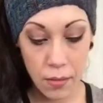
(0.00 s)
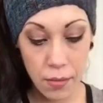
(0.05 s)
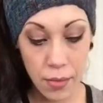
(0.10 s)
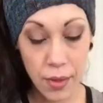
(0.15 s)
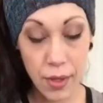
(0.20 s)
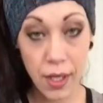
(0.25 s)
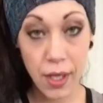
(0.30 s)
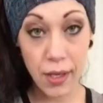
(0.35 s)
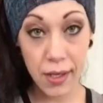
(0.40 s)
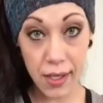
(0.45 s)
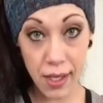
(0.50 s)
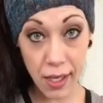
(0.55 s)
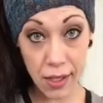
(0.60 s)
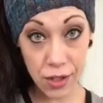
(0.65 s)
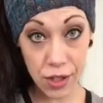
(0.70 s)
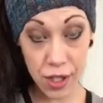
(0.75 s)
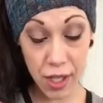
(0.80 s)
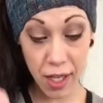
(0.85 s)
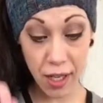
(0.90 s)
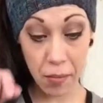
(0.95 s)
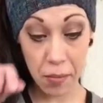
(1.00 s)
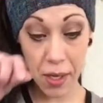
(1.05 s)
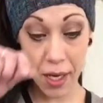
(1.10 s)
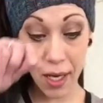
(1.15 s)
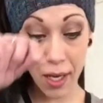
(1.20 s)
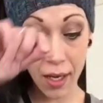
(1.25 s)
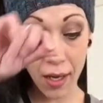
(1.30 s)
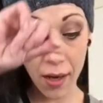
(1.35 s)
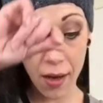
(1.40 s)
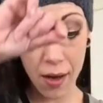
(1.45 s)
Put your tensioning
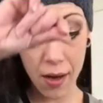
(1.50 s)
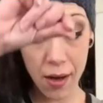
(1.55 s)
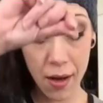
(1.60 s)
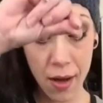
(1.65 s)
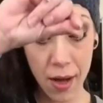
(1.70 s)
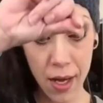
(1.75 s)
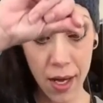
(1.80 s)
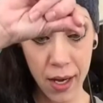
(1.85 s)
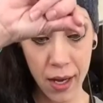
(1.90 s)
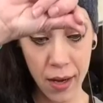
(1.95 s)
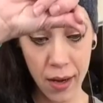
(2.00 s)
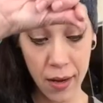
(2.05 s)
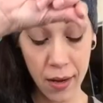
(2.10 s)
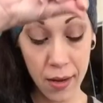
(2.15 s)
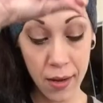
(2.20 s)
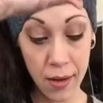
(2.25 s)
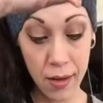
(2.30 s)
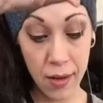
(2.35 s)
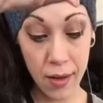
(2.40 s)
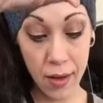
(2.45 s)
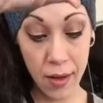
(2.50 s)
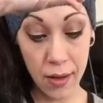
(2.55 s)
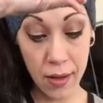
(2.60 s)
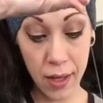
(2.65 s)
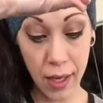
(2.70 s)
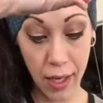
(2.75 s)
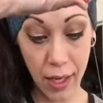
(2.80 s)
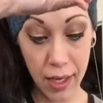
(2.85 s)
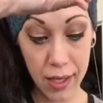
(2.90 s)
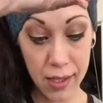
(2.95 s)
band on.
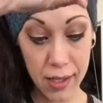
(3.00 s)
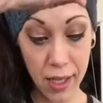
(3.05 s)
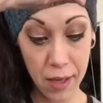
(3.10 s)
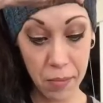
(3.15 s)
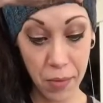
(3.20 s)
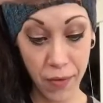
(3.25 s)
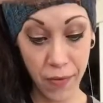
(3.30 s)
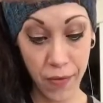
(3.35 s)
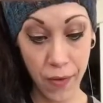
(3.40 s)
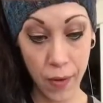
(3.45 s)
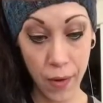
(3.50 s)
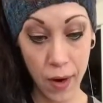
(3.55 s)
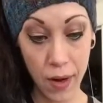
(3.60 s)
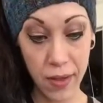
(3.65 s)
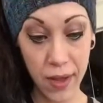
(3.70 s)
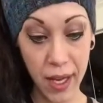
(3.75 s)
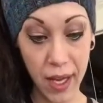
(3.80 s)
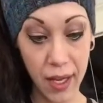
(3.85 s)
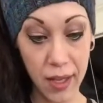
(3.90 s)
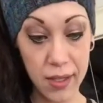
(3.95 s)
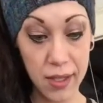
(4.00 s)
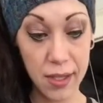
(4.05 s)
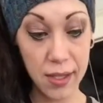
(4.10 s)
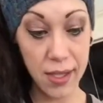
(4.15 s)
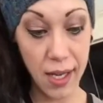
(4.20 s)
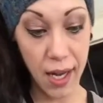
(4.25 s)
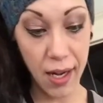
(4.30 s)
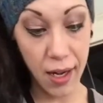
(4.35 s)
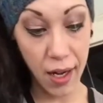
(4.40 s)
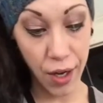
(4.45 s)
Like I said before, they
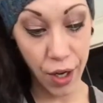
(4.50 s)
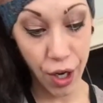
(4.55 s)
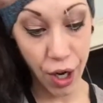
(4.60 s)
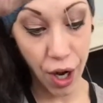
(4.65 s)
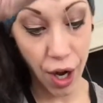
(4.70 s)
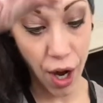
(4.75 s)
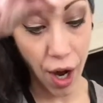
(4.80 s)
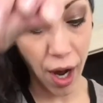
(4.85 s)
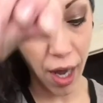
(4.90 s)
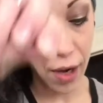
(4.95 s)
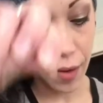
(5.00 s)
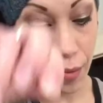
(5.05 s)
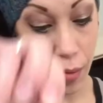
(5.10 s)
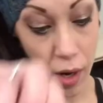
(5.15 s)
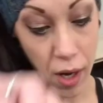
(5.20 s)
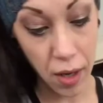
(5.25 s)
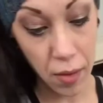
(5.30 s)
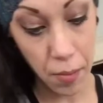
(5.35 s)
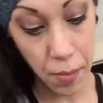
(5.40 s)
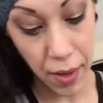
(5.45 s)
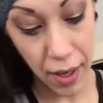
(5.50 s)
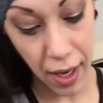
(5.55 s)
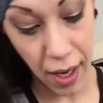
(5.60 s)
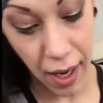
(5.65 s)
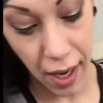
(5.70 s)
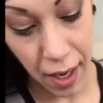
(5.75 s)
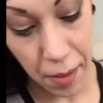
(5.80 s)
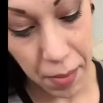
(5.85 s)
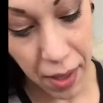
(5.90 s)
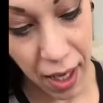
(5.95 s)
send a cotton one, but
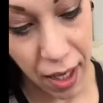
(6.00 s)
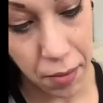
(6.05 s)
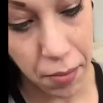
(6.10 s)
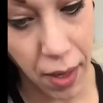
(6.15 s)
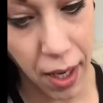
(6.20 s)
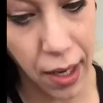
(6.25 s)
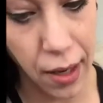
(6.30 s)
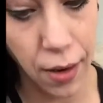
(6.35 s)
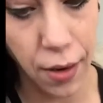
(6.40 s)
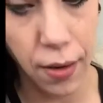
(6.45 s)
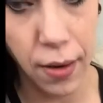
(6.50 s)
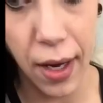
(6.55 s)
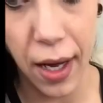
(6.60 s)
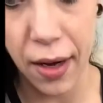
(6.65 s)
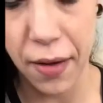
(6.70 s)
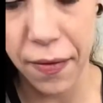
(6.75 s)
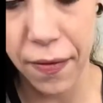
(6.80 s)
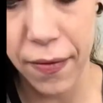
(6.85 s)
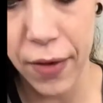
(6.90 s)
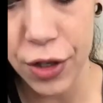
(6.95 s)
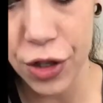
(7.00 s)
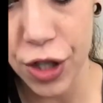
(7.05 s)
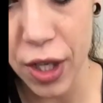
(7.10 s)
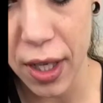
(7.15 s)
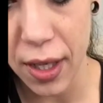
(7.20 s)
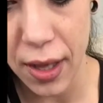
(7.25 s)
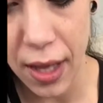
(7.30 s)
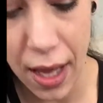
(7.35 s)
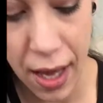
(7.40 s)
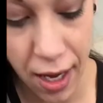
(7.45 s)
I made my own out of
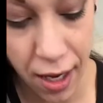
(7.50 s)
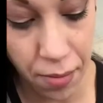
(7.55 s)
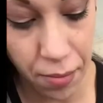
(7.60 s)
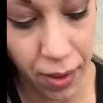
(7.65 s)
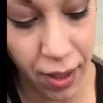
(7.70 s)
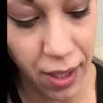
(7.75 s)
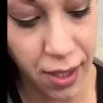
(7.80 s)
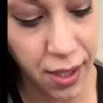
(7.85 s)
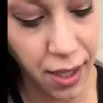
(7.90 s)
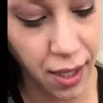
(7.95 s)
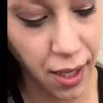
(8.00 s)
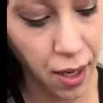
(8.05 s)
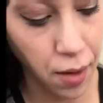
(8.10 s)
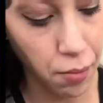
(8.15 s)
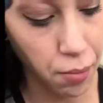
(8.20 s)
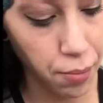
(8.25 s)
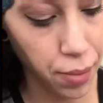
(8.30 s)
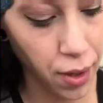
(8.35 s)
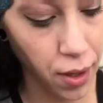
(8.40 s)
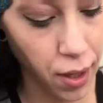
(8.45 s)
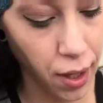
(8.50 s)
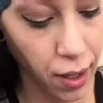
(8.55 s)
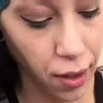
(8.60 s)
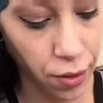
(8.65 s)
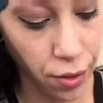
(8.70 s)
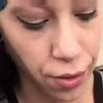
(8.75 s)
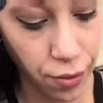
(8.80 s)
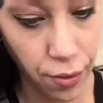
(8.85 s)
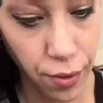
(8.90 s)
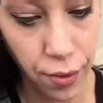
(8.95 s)
fishing line because I kept burning
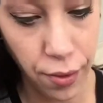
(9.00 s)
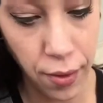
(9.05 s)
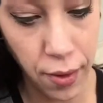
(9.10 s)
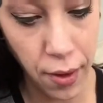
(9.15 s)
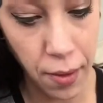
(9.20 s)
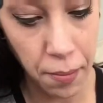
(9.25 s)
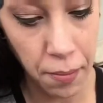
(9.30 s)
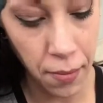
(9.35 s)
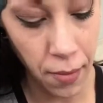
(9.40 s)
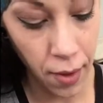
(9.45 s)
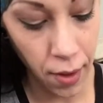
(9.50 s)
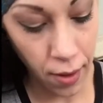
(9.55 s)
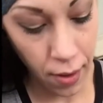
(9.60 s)
through them.